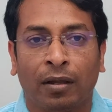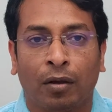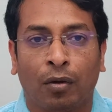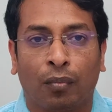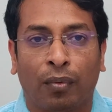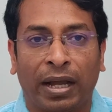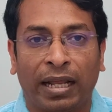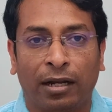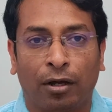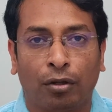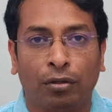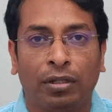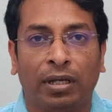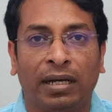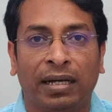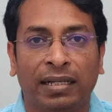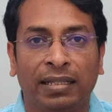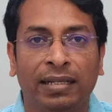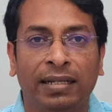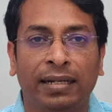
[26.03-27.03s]
While on the
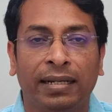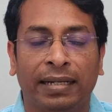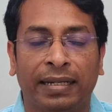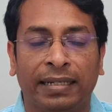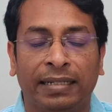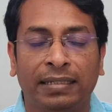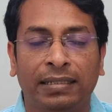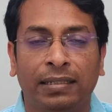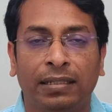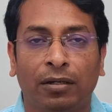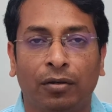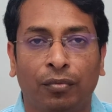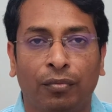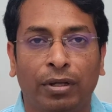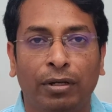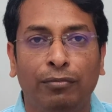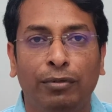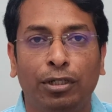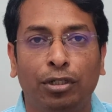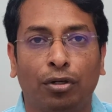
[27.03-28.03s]
other hand,
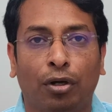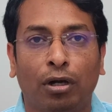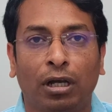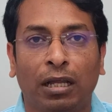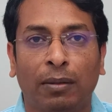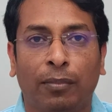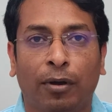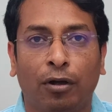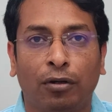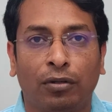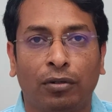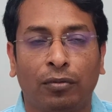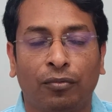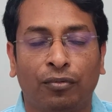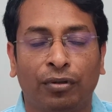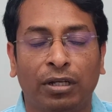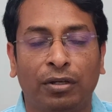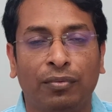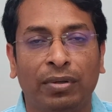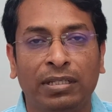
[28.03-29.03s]
when we talk about
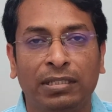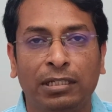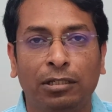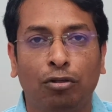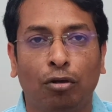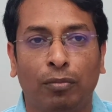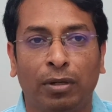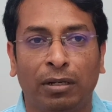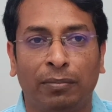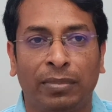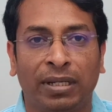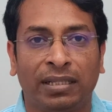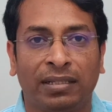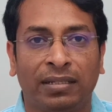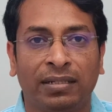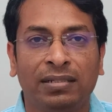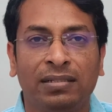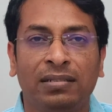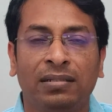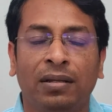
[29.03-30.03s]
frequency domain
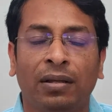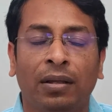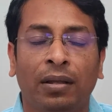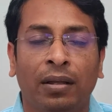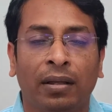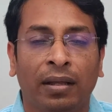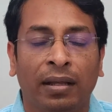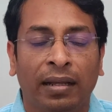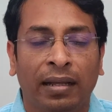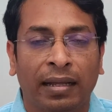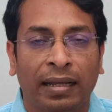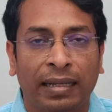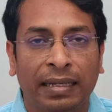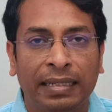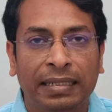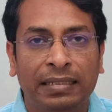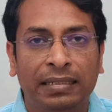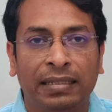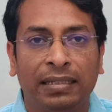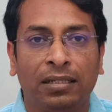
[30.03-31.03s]
methods,
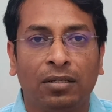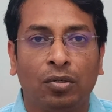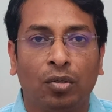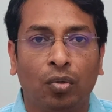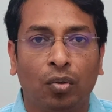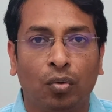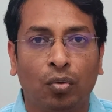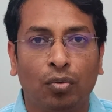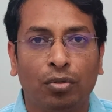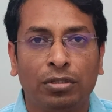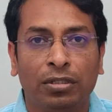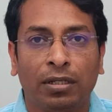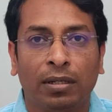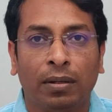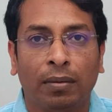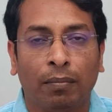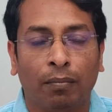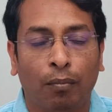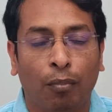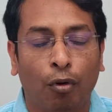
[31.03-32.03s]
it includes
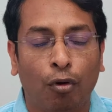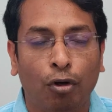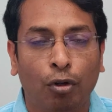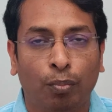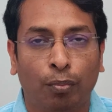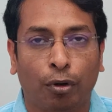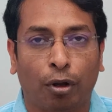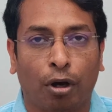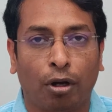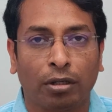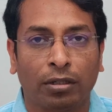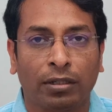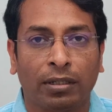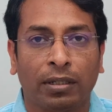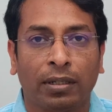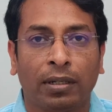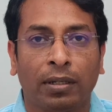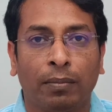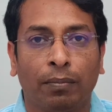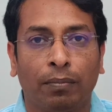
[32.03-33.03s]
board plot,
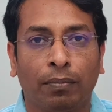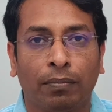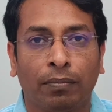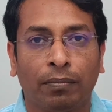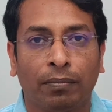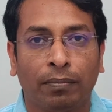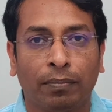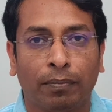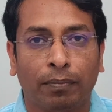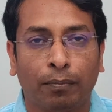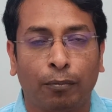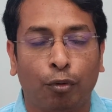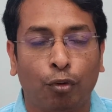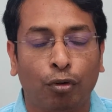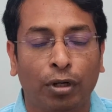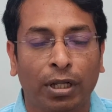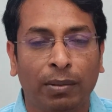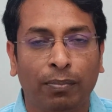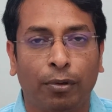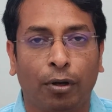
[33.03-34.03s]

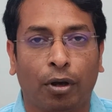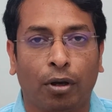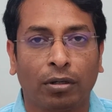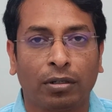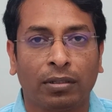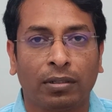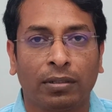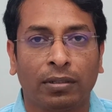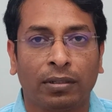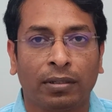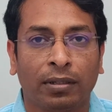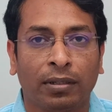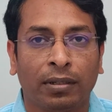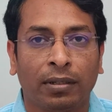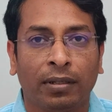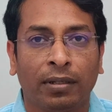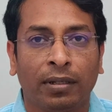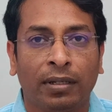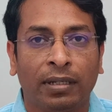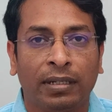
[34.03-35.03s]
polar plot,
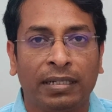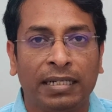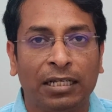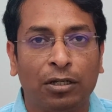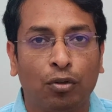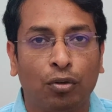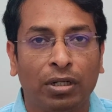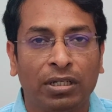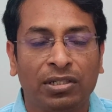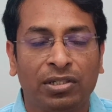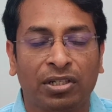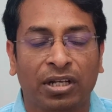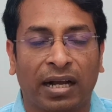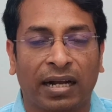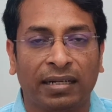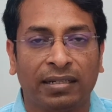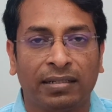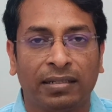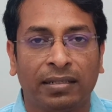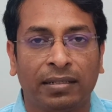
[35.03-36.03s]
Nicholas
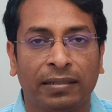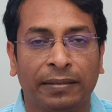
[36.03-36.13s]
chart